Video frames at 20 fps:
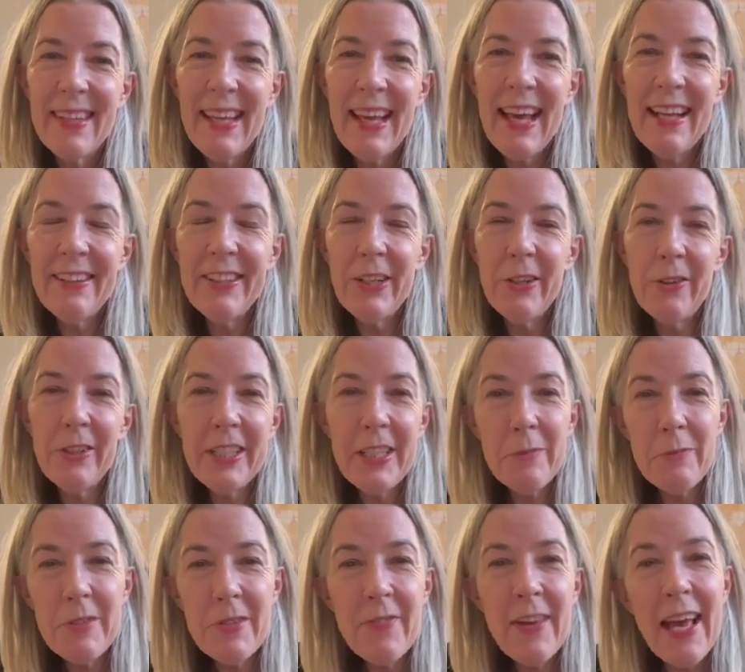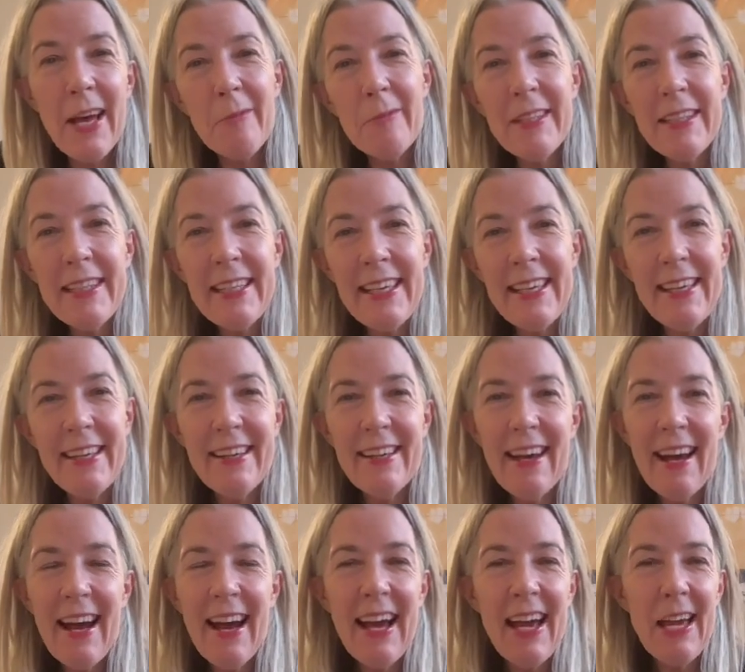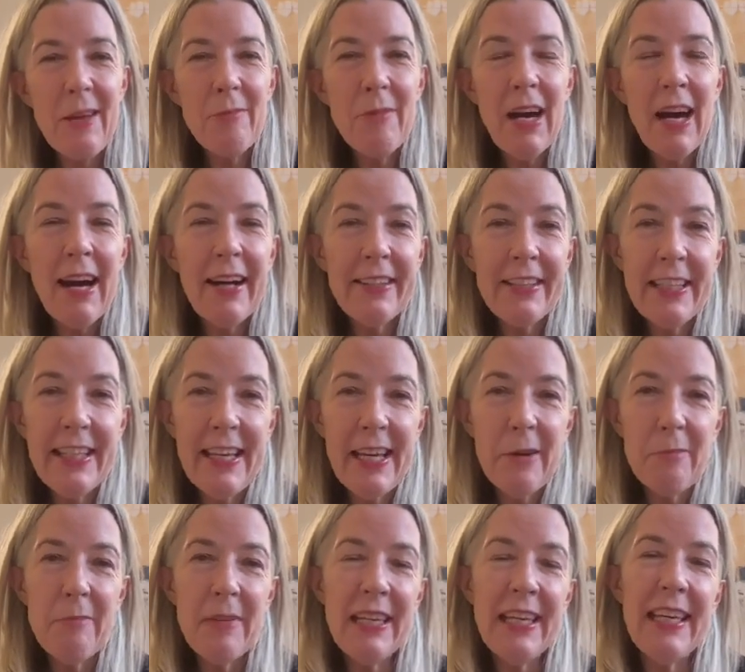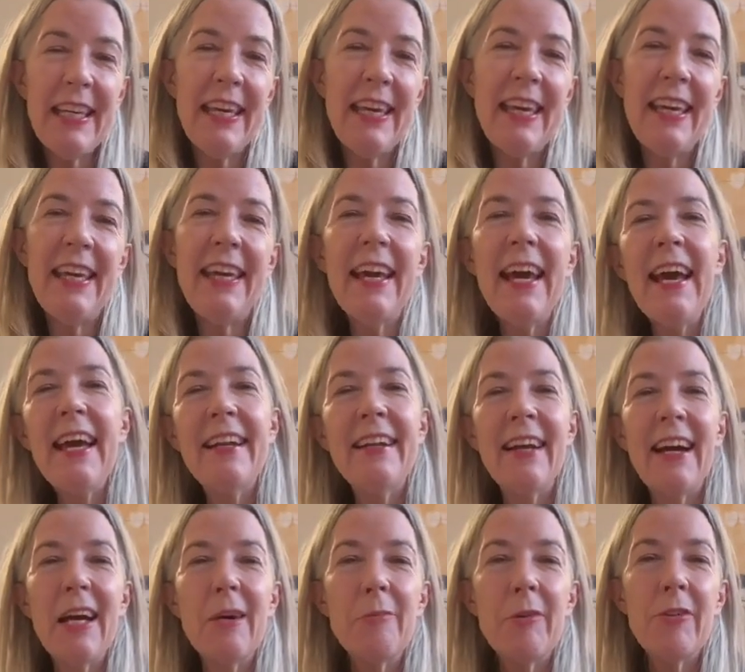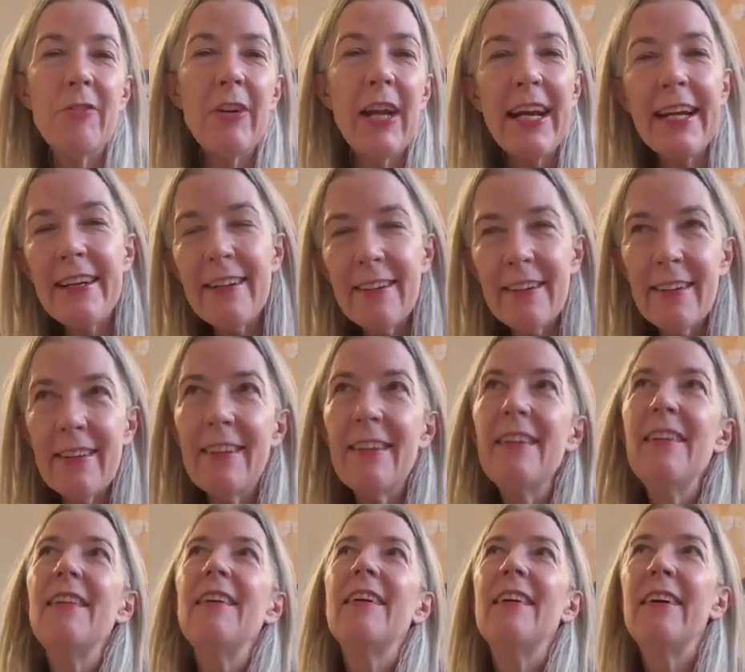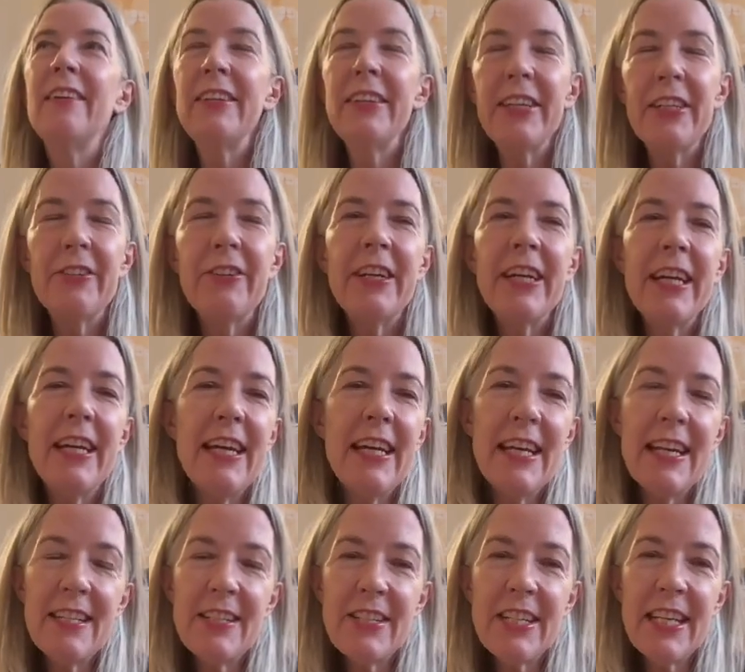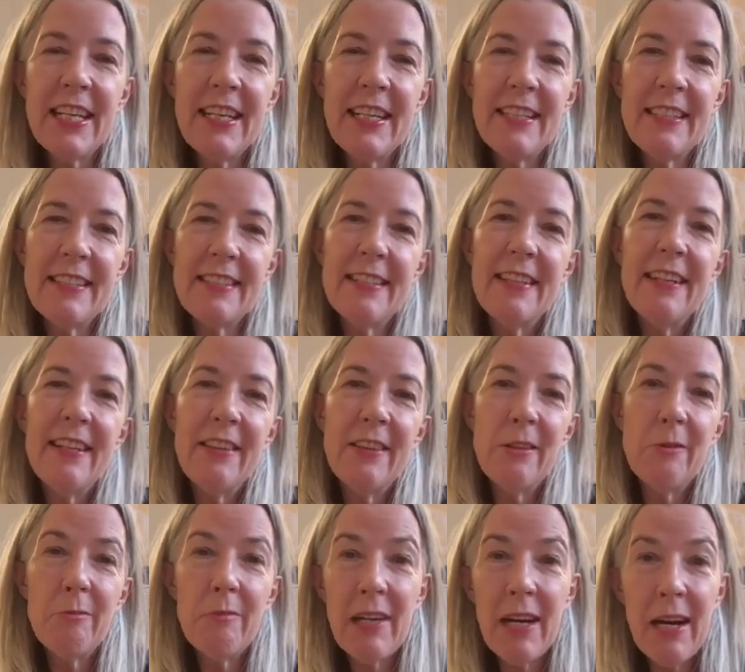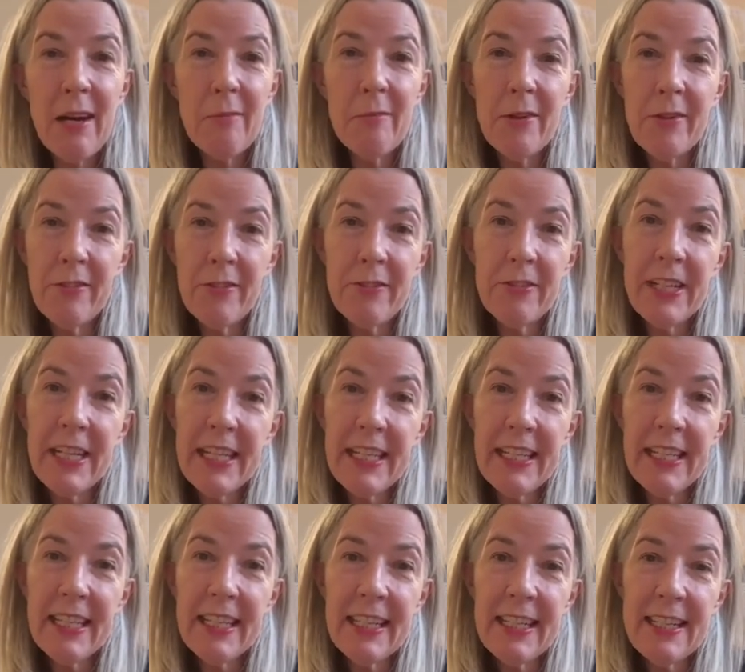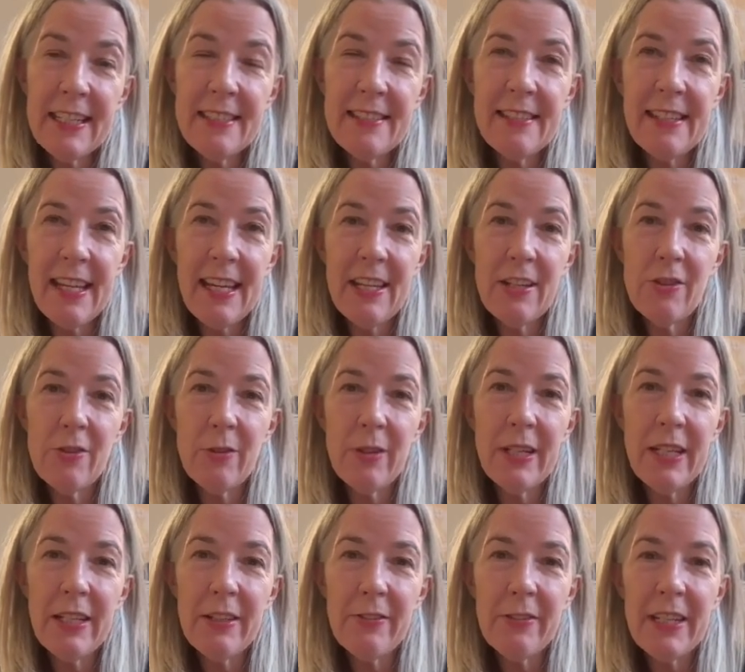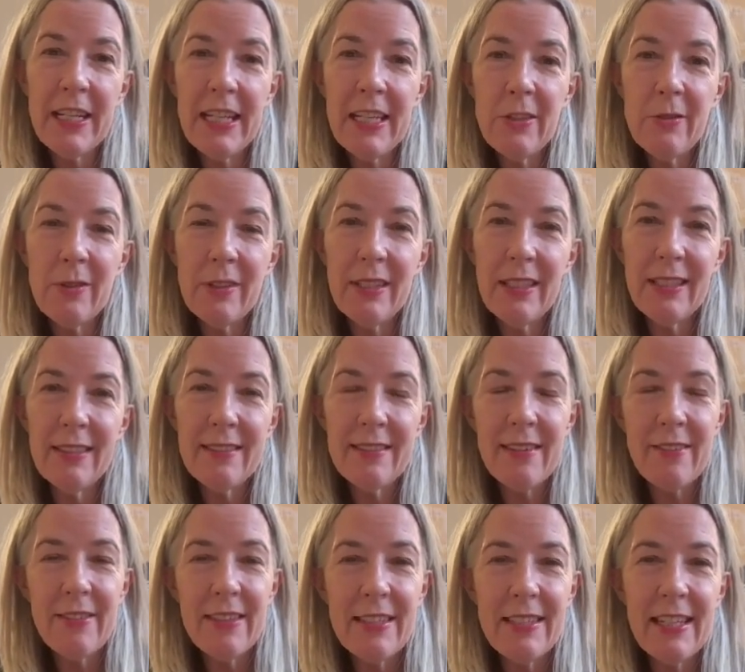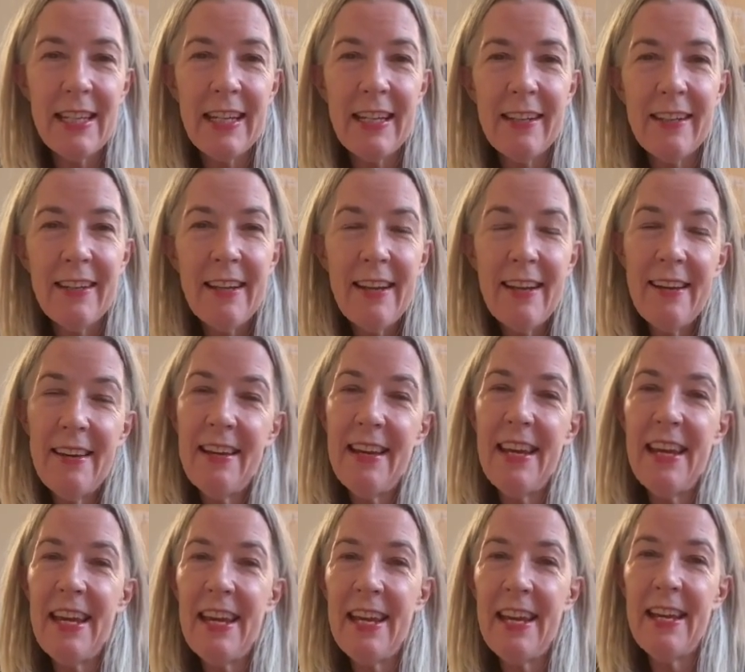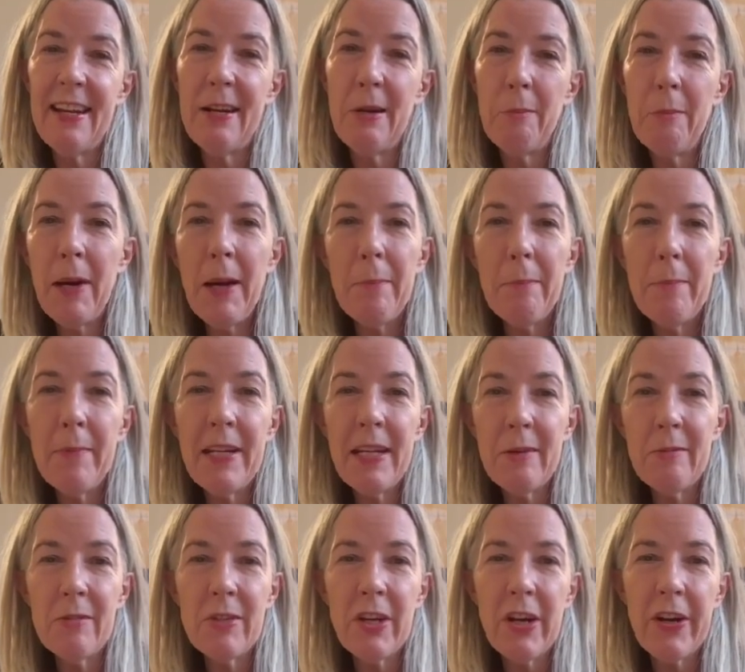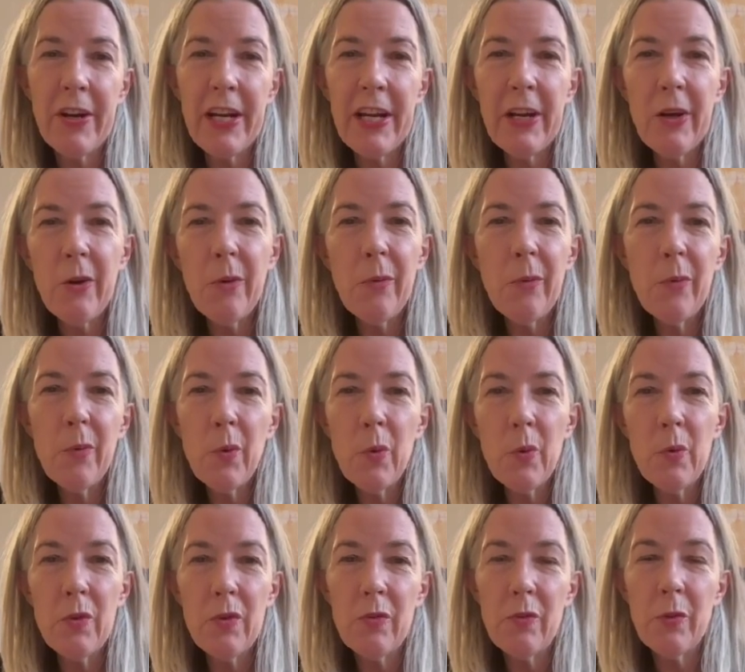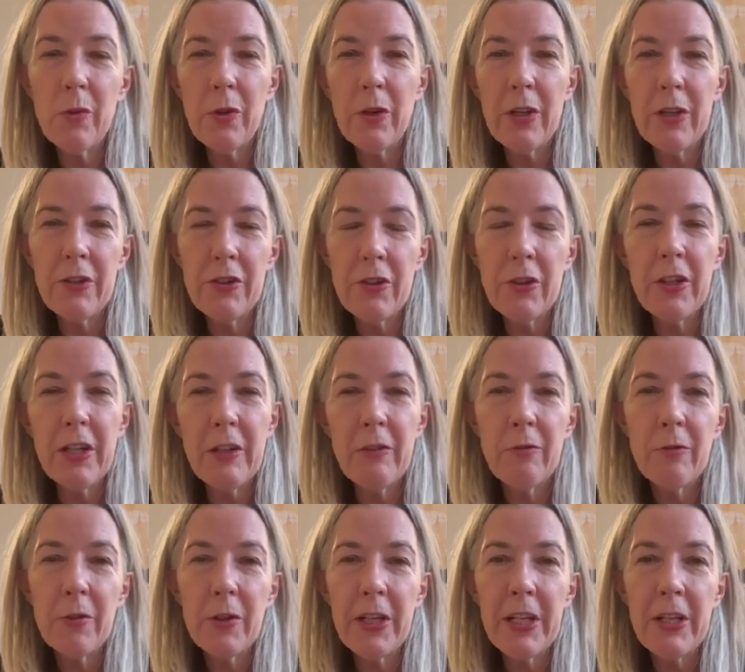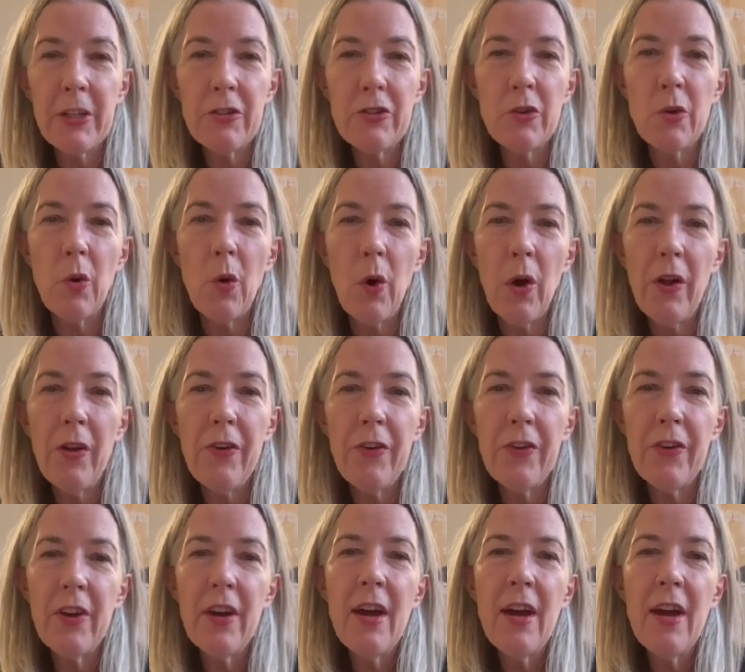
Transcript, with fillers: Hello, Glimpse family. I'm Holly M. McGhee, and I'm a writer, a literary agent, the mom of three kids, age 23, 20, and 17, and a pup named Dario, who's for turning four years old.